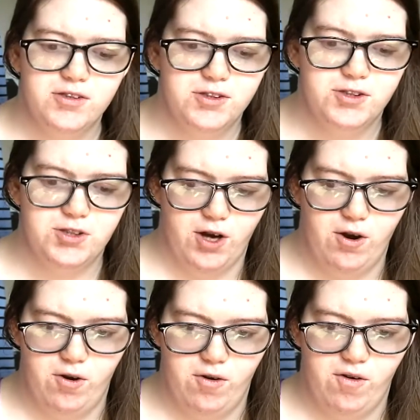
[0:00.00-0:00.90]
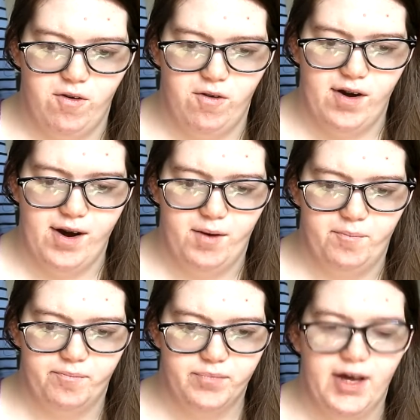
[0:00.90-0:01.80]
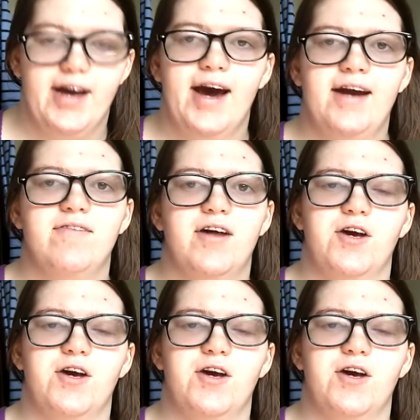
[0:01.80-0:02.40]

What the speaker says: So I kind of